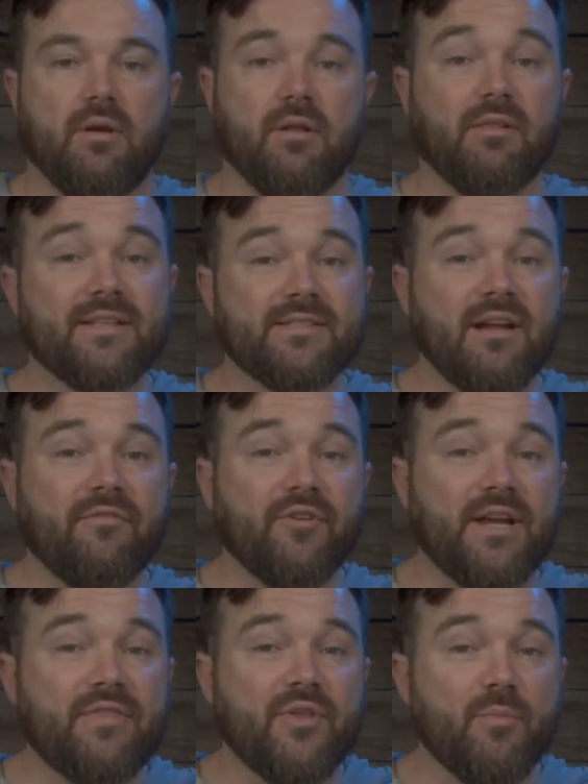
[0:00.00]
Let's not
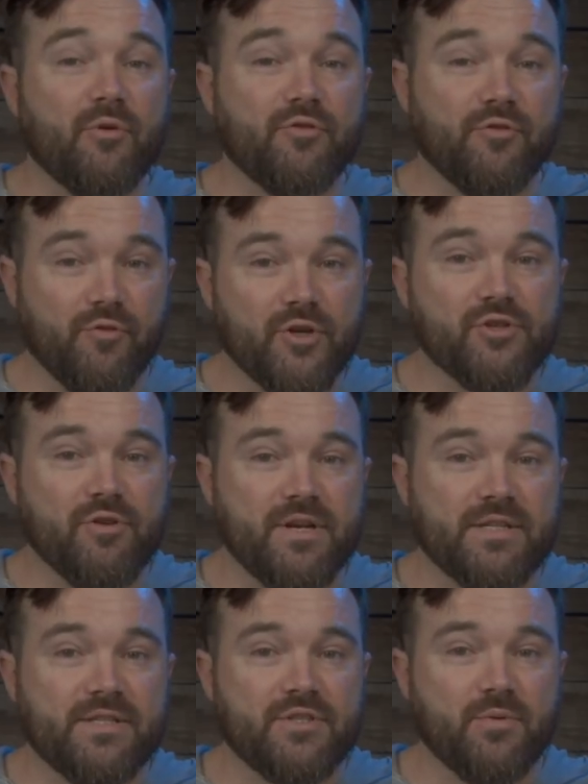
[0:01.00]
forget the most
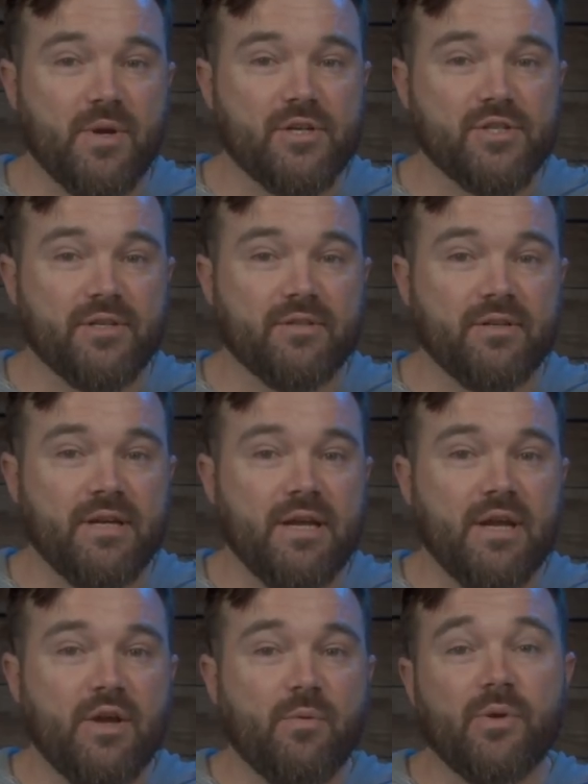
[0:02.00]
frustrating situation,
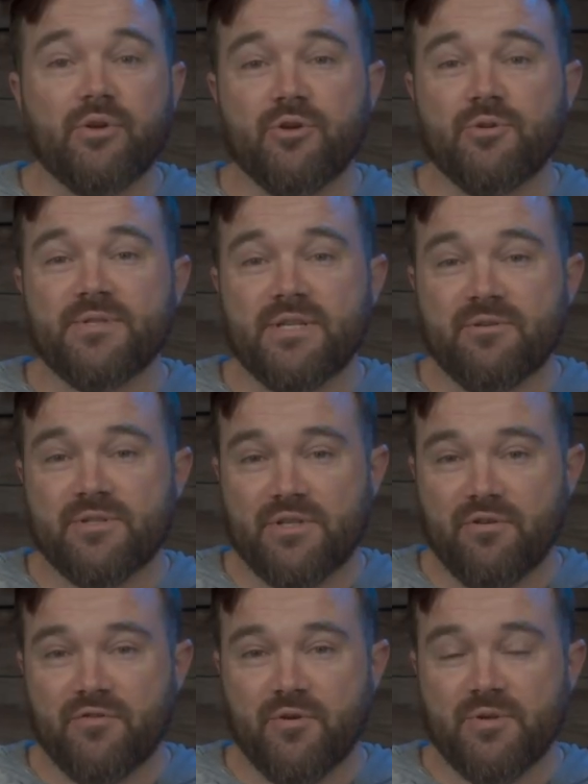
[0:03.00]
when you're using your
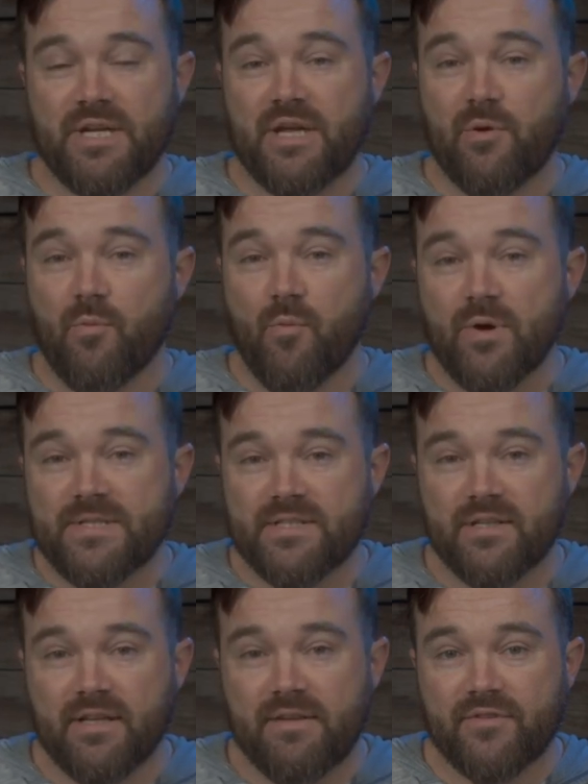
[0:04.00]
cell phone to get a
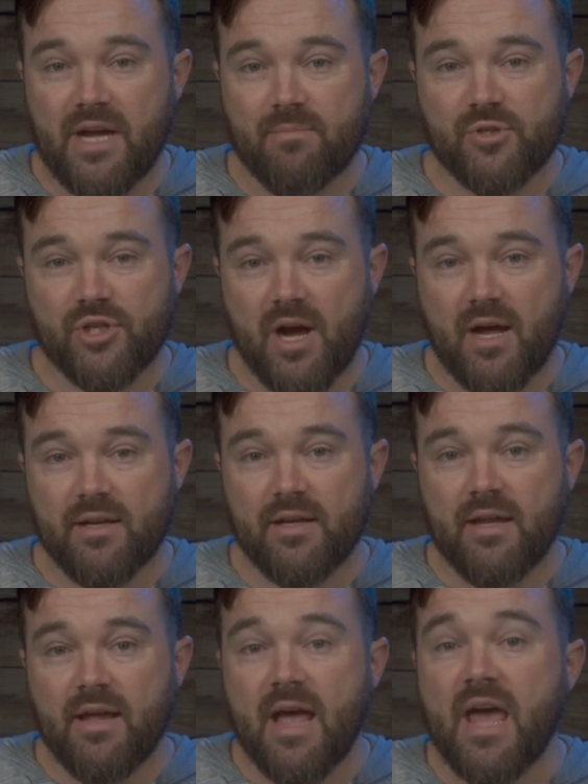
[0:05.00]
once-in-a-lifetime shot
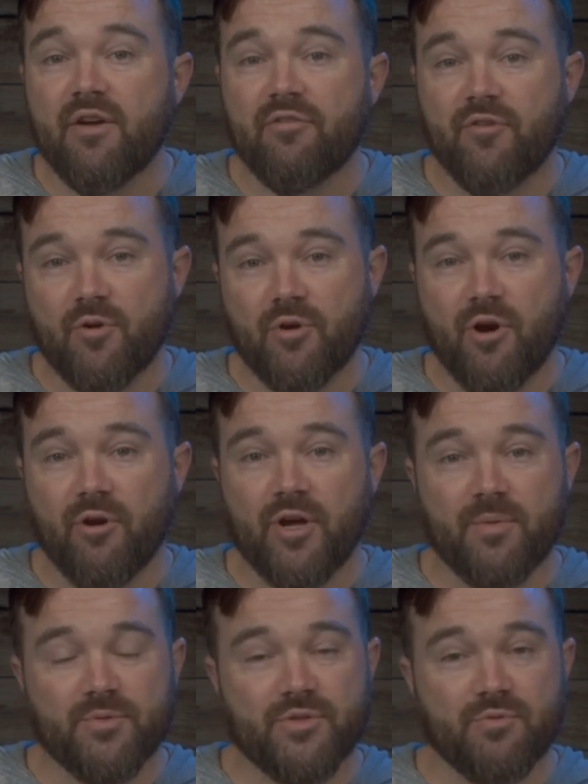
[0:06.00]
and a phone call
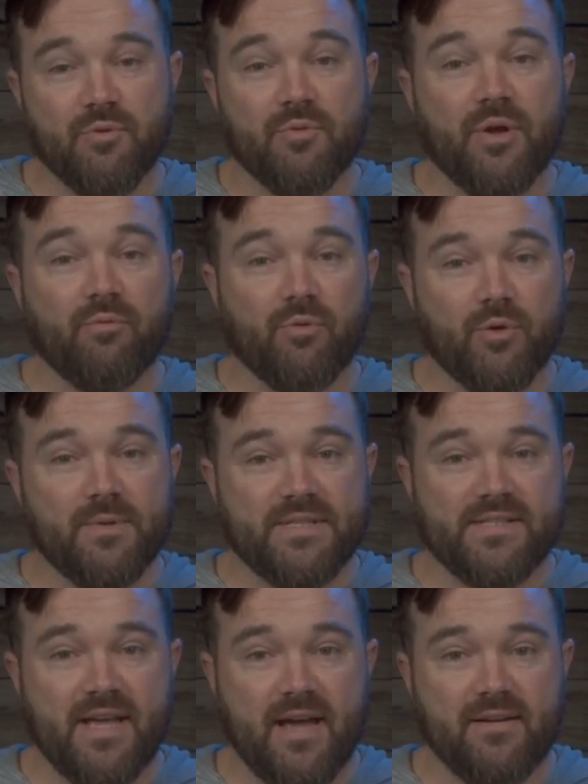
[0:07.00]
comes through that
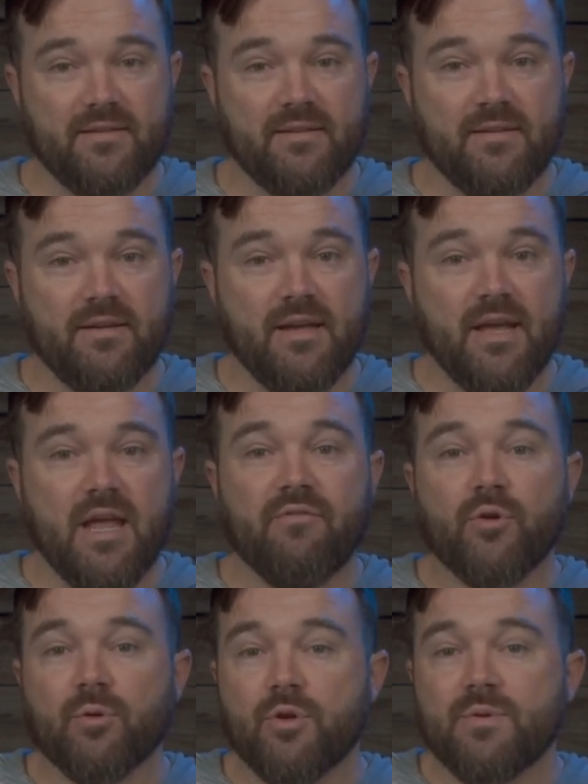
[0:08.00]
ruins that.
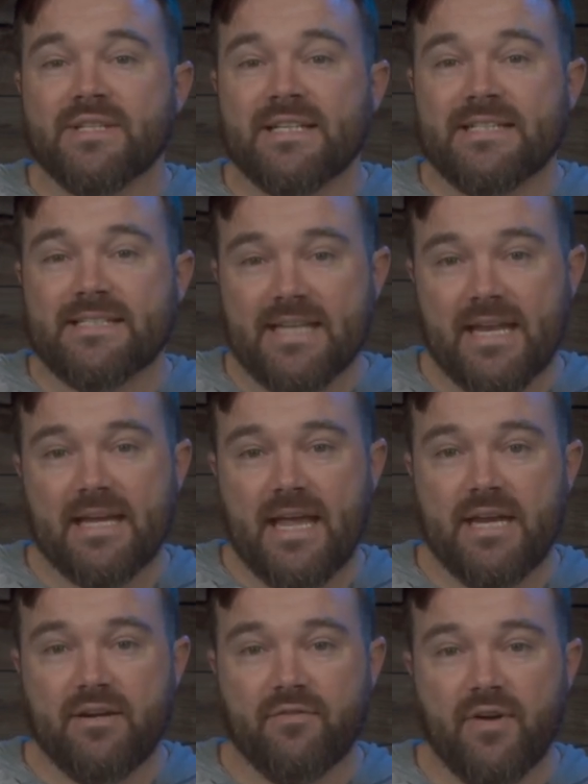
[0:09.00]
If you're using a
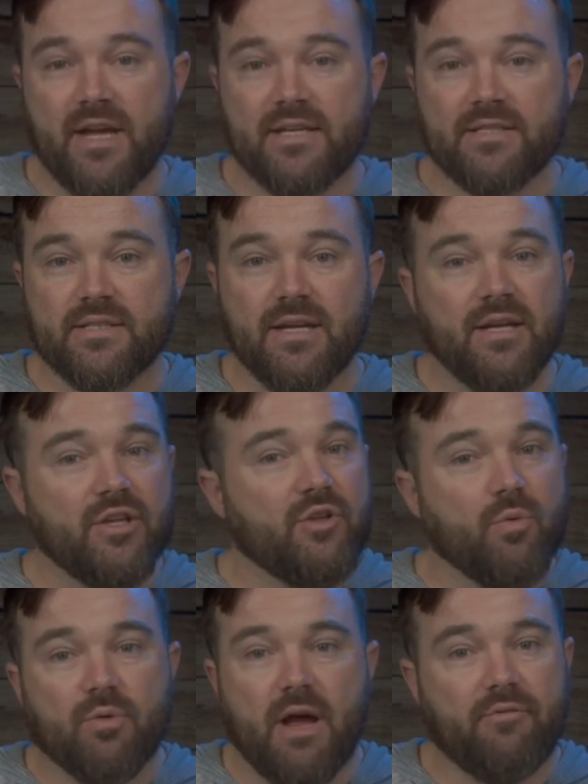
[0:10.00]
dedicated device,
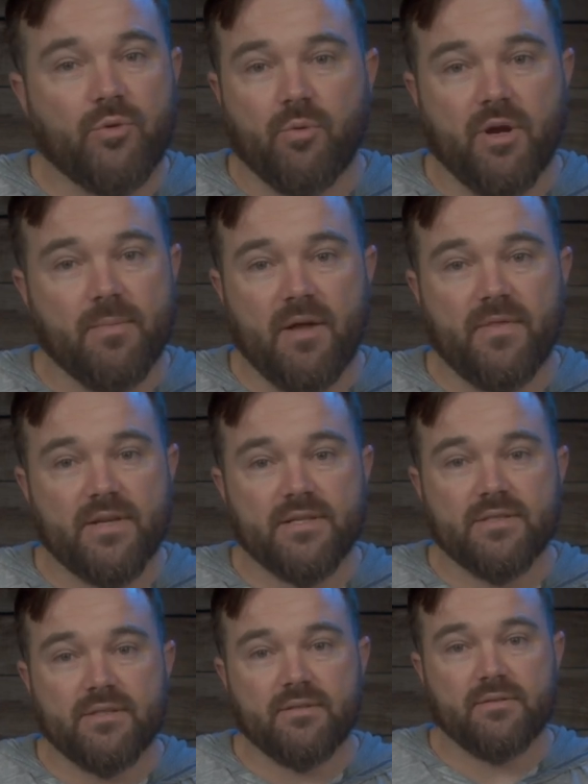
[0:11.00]
you won't have to worry about
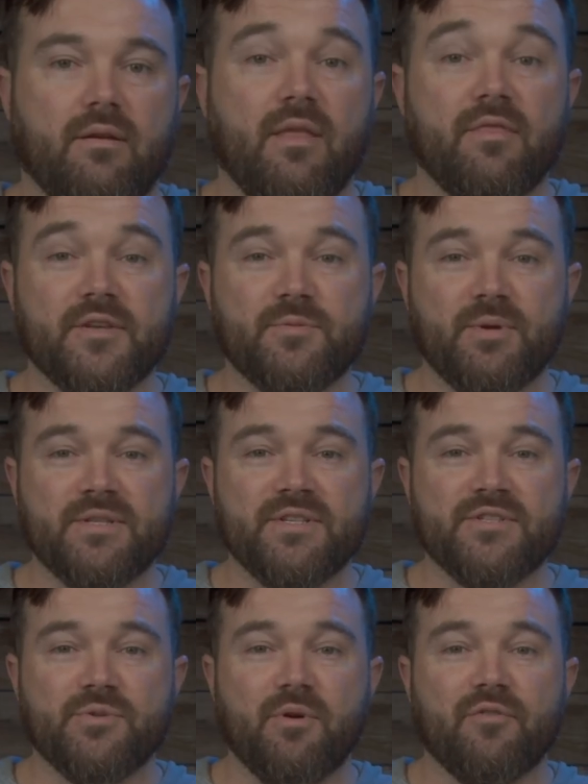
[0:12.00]
this. This brings
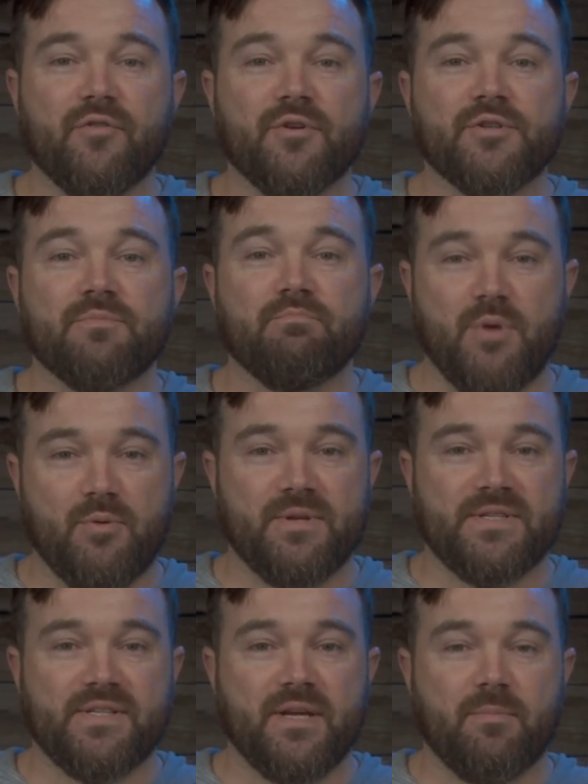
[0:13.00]
us to our first
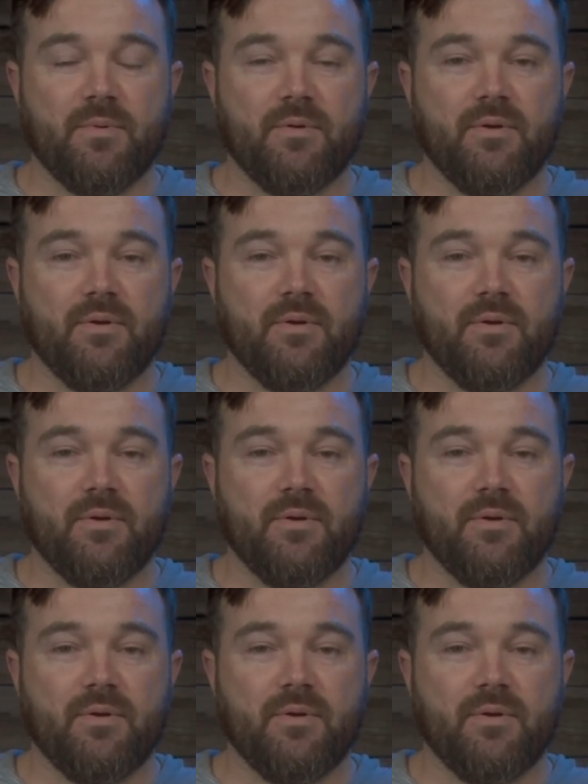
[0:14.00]
bonus tip.